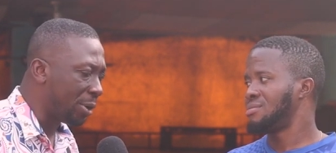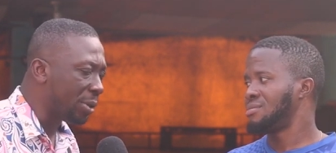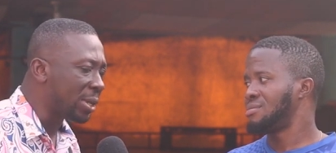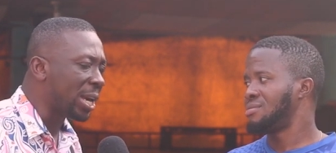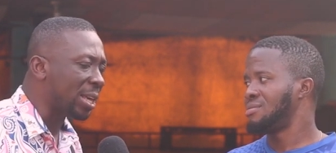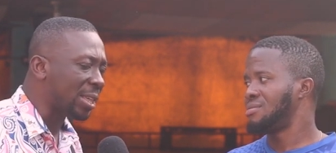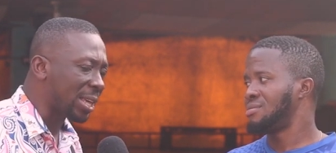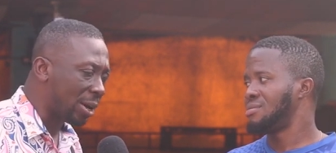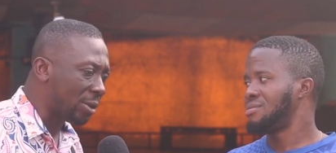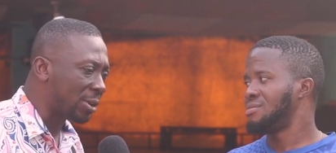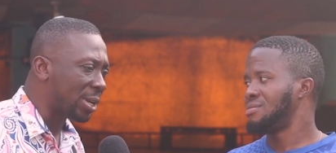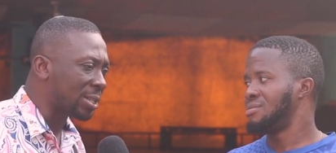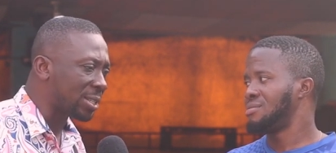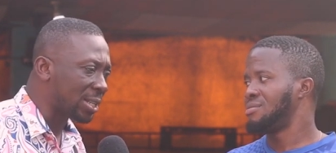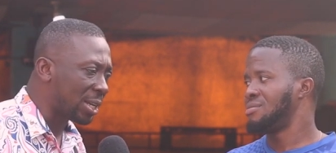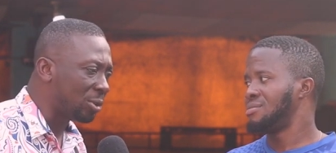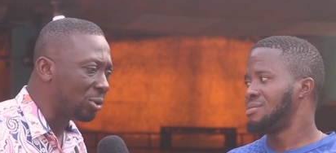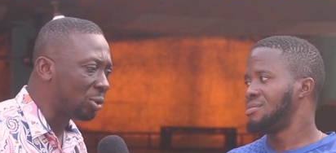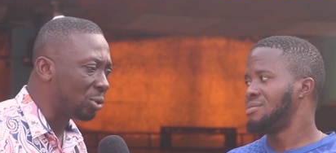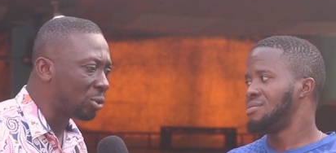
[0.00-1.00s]
Speaker 1: Yes, I
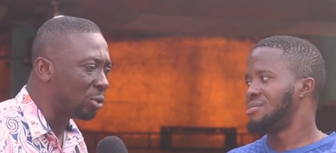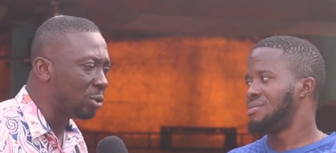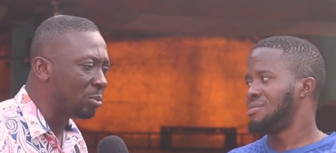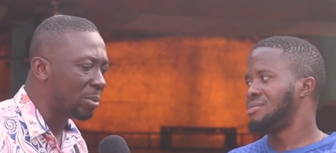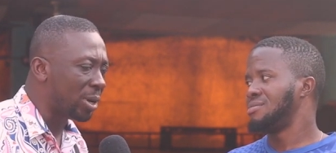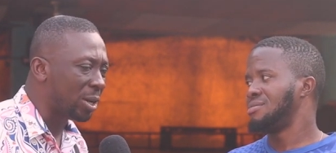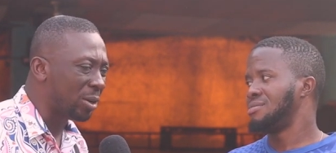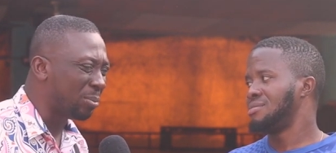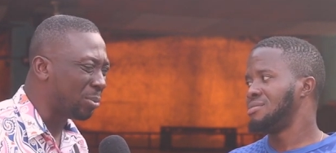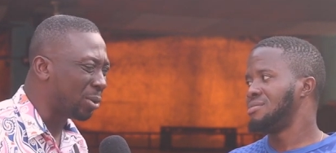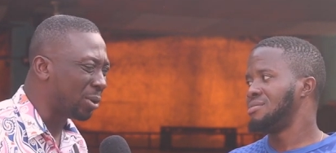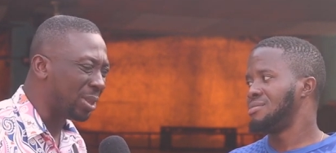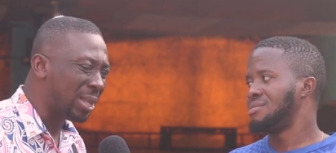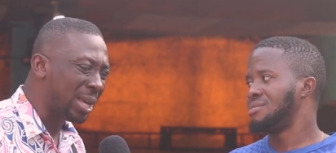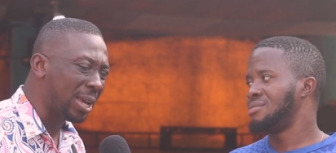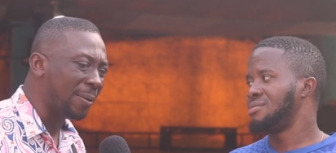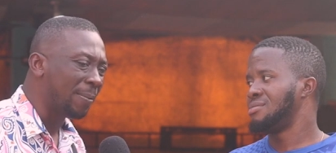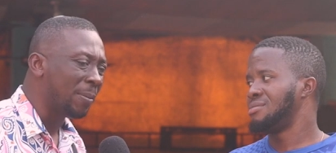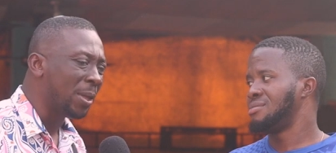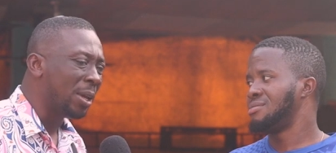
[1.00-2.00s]
understand you should marry, but
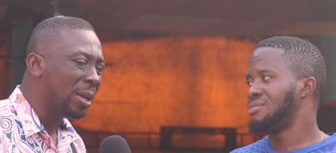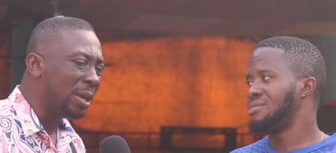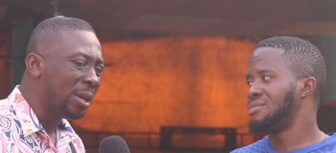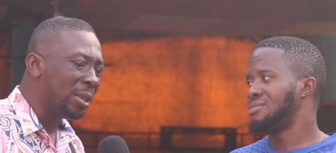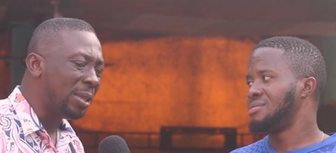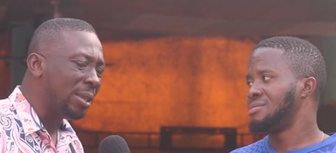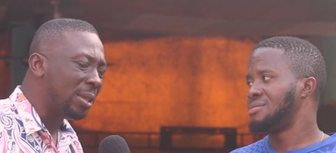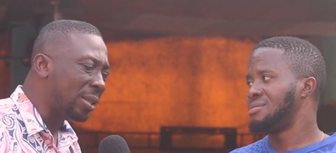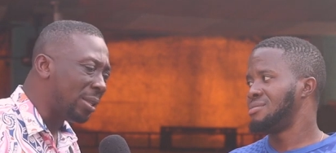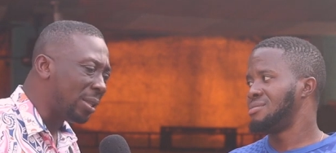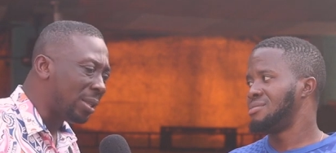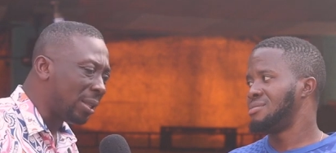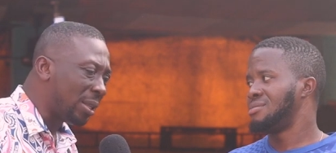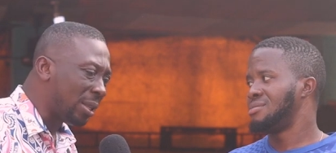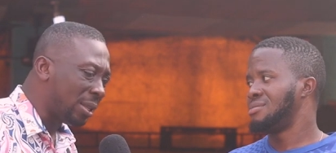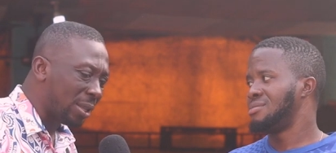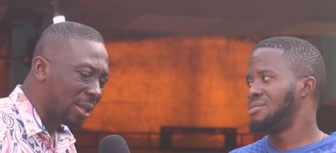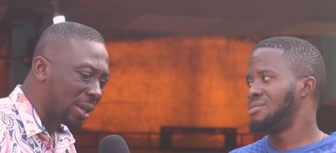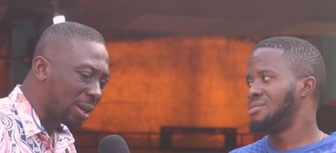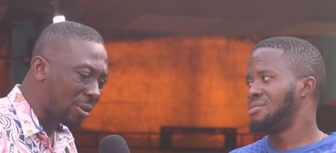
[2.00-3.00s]
then in, in,
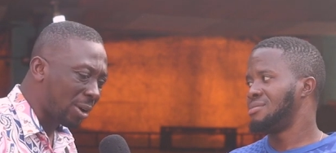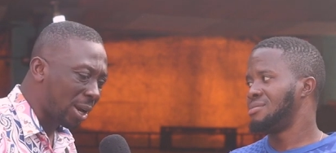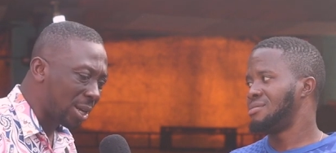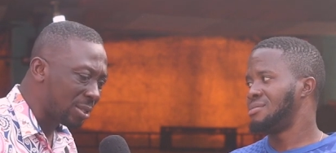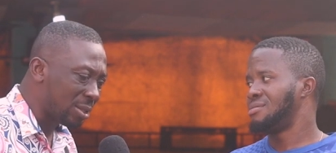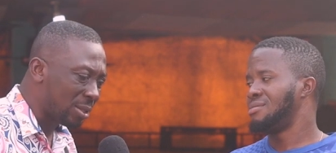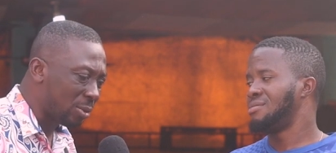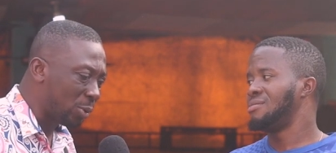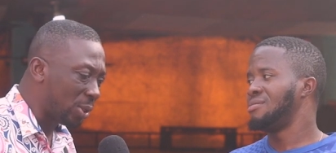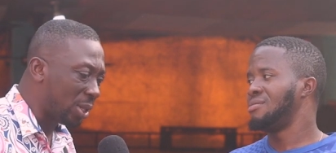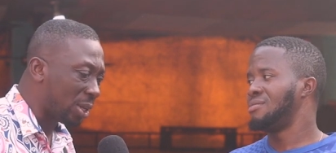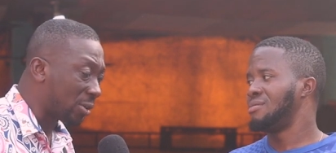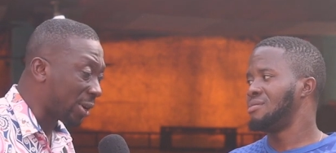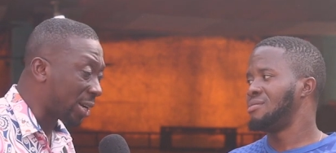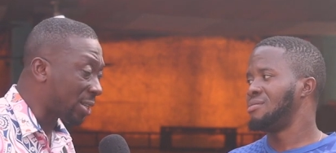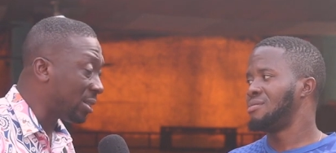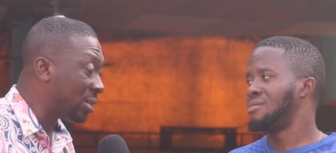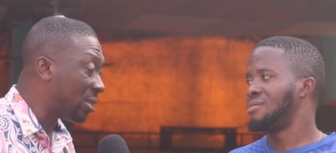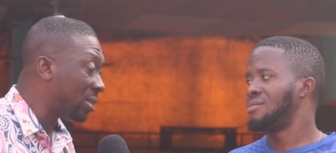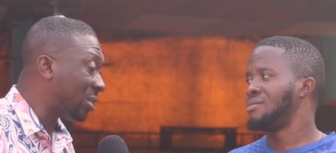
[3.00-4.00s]
in the crisis, with the
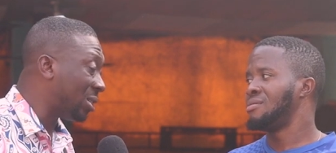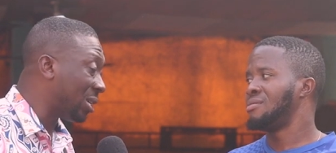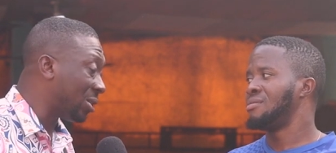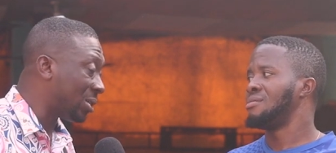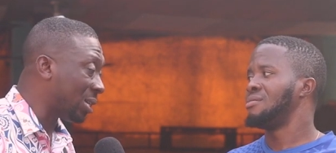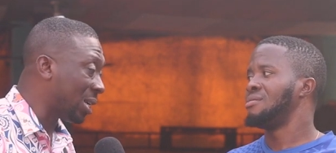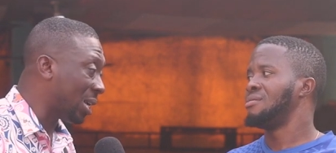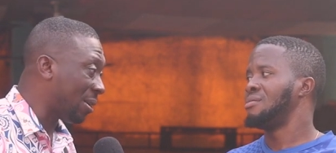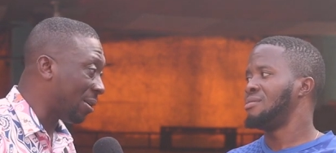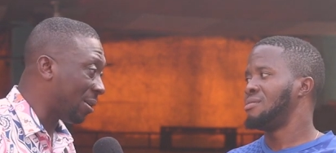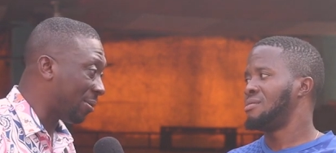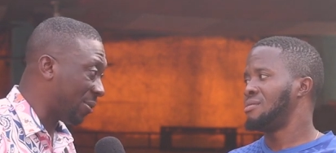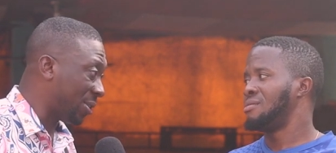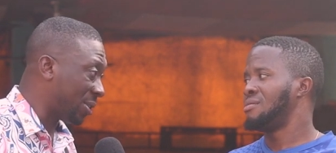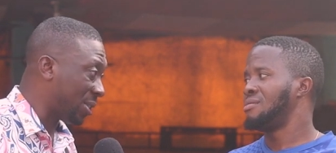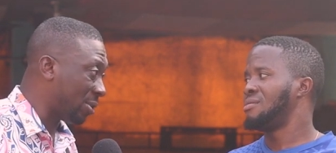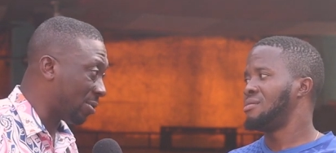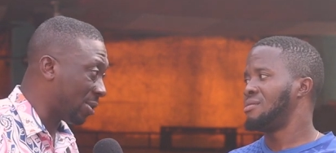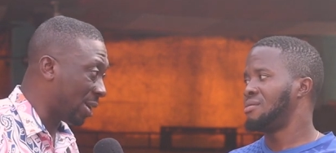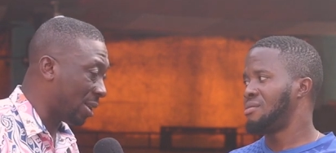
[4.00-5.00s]
crisis Chelsea are
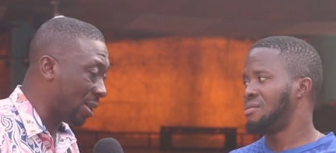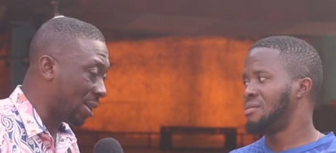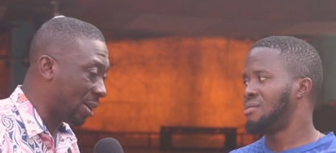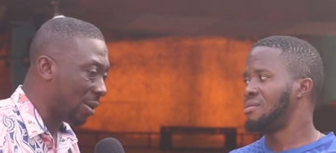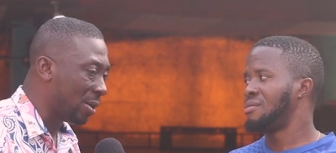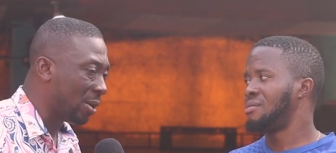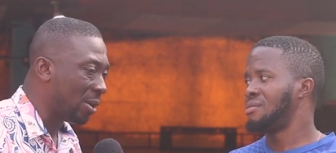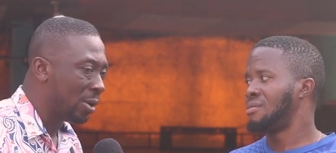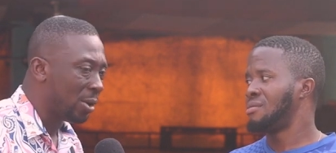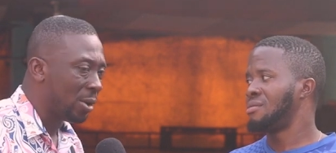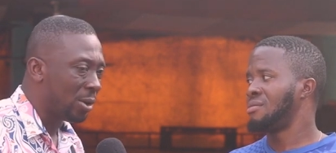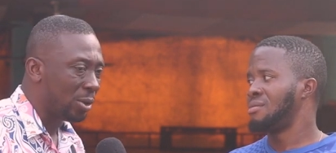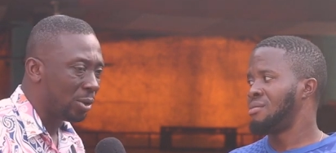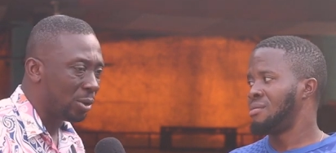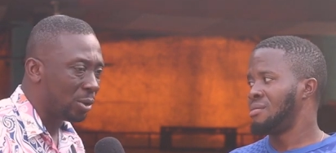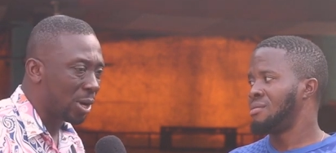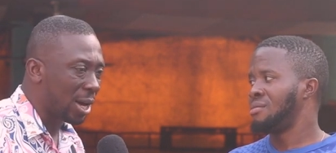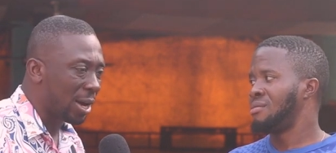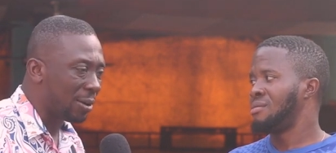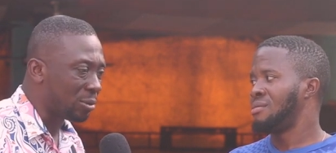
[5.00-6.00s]
facing right now,
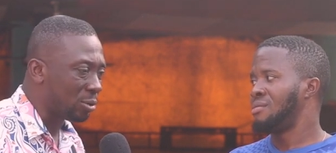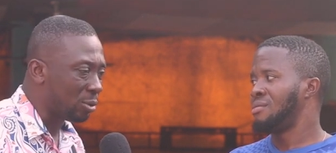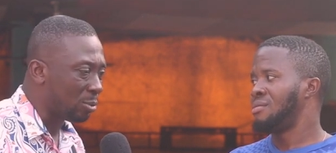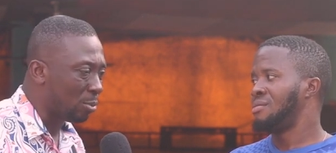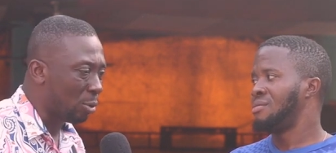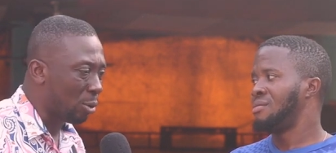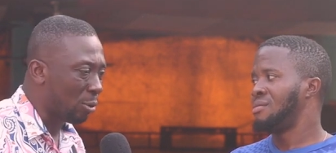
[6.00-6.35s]
you don't have to